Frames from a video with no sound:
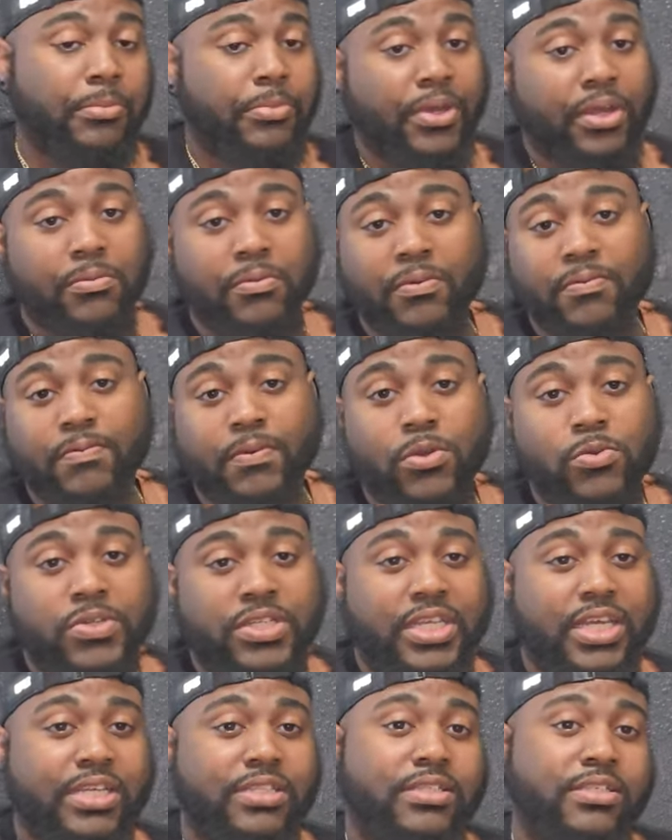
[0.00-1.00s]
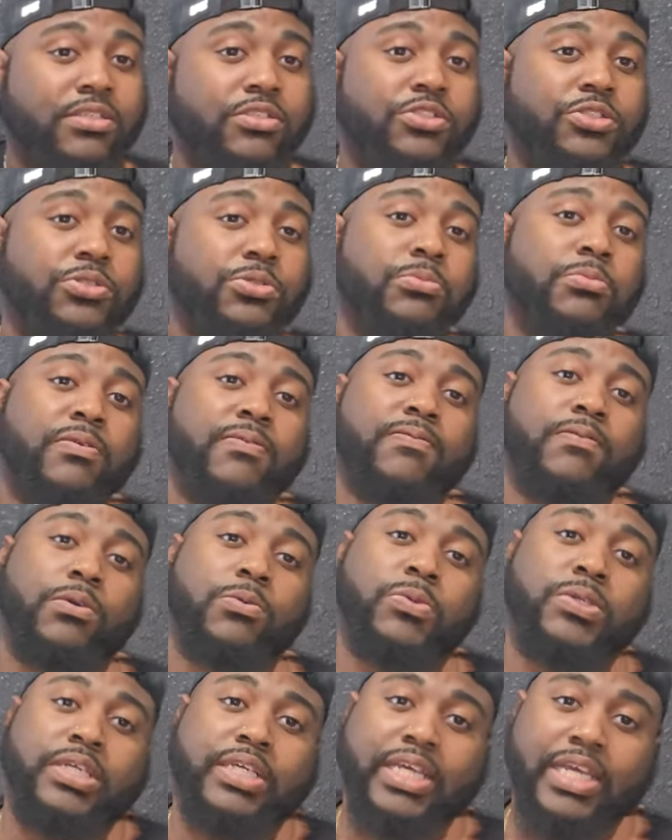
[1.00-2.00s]
But before we get to the shoe,
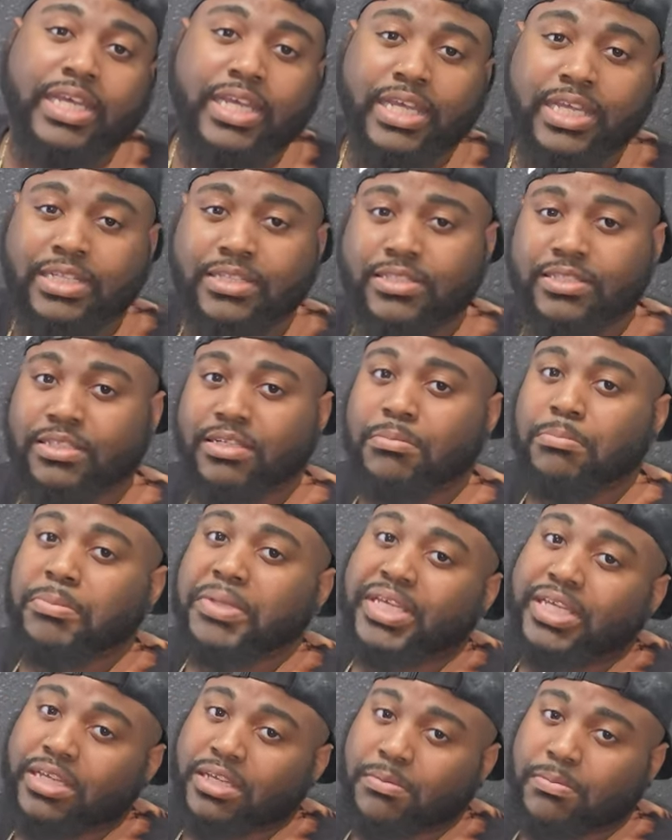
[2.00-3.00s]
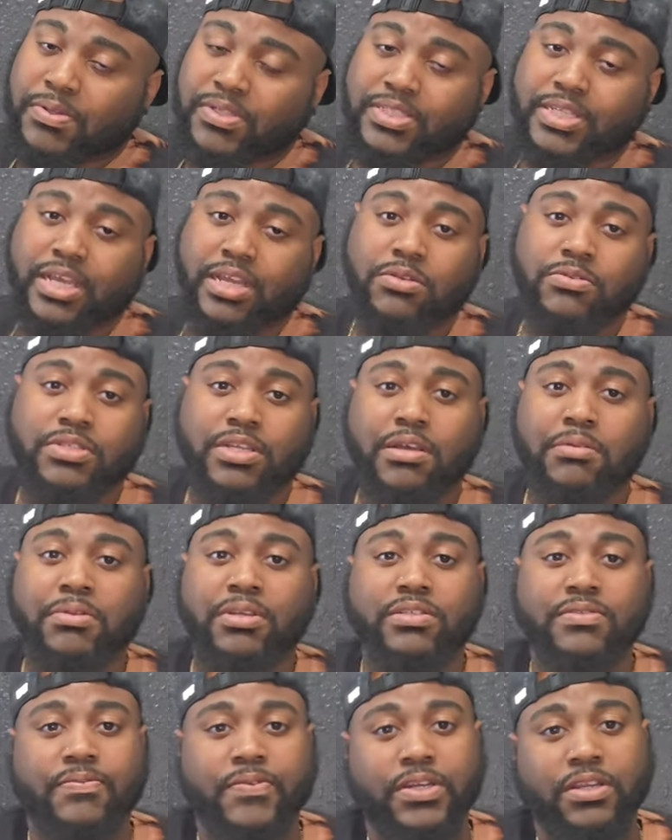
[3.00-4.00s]
before we get into the meat and potatoes of
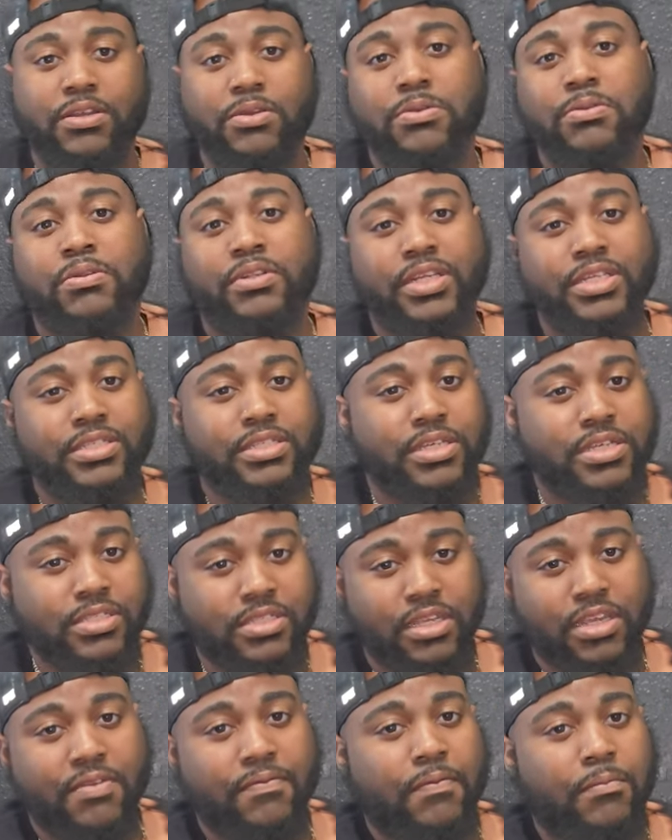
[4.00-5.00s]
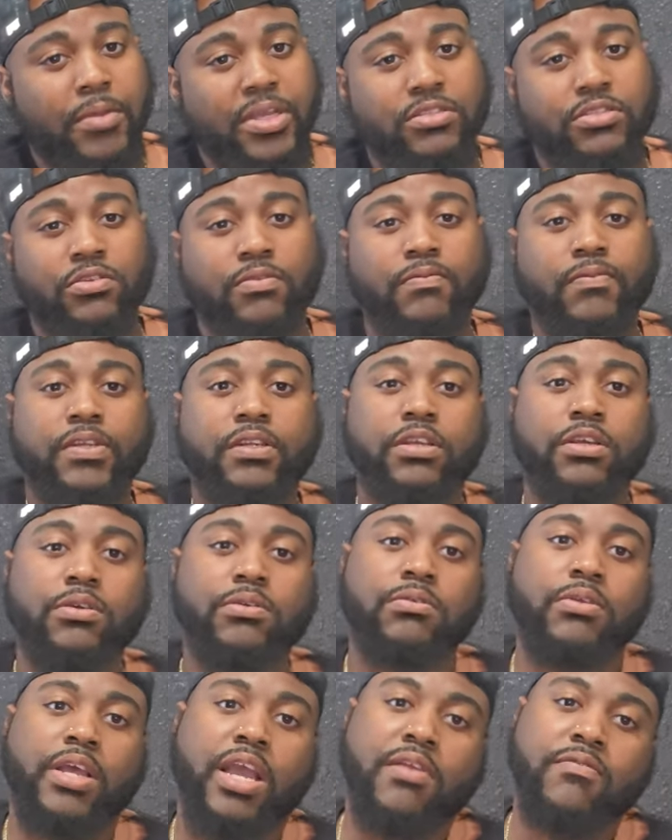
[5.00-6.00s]
this video, this is an informational
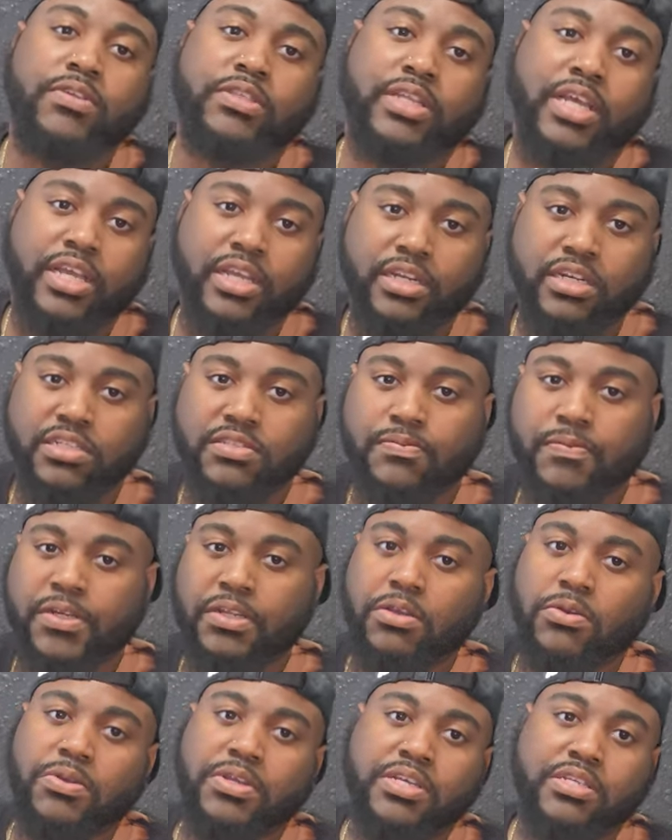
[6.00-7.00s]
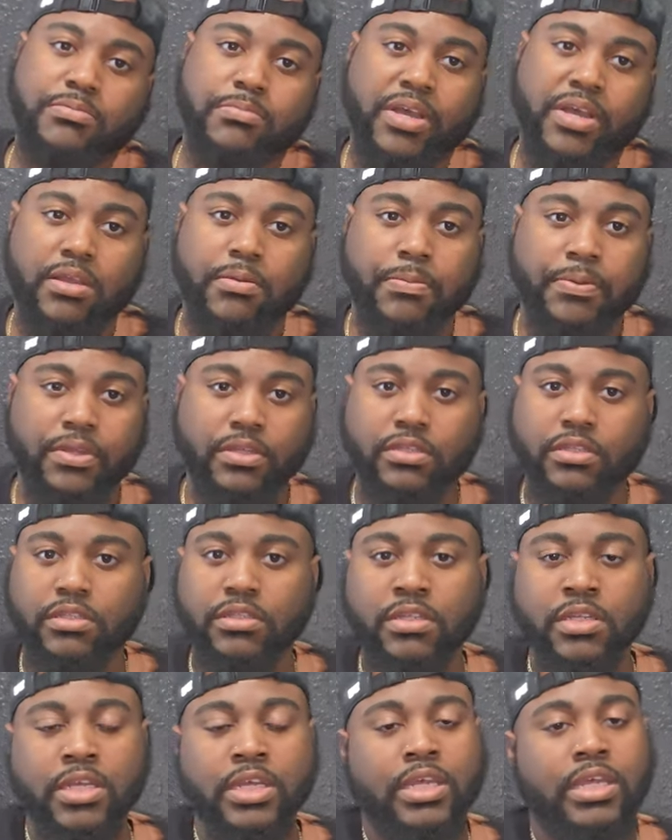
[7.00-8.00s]
video. Everything in this video is my
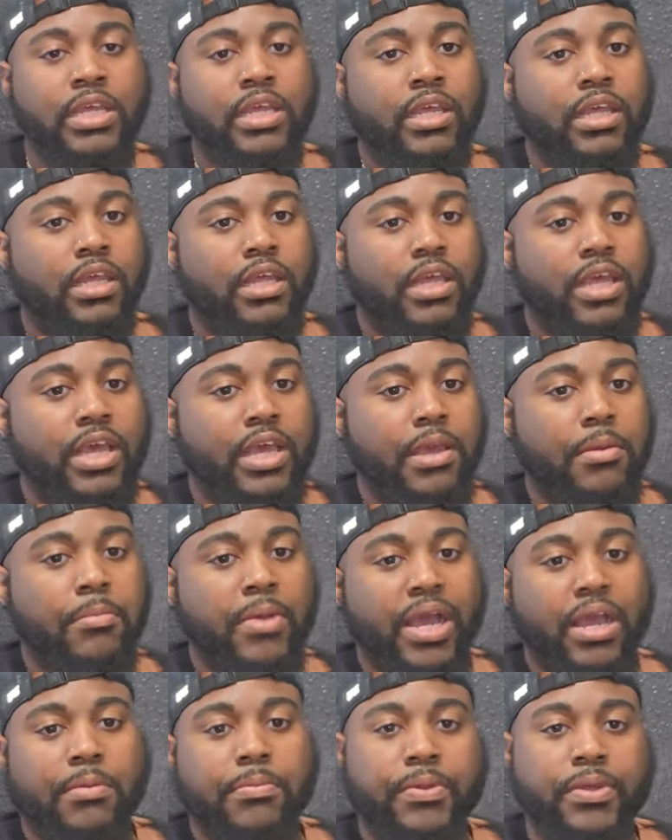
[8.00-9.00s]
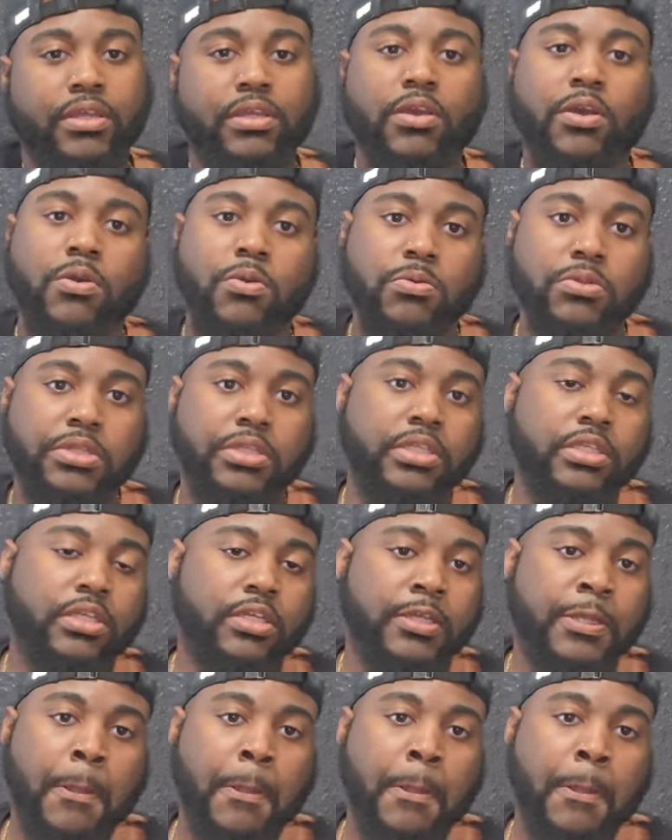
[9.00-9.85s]
opinion and my opinion only.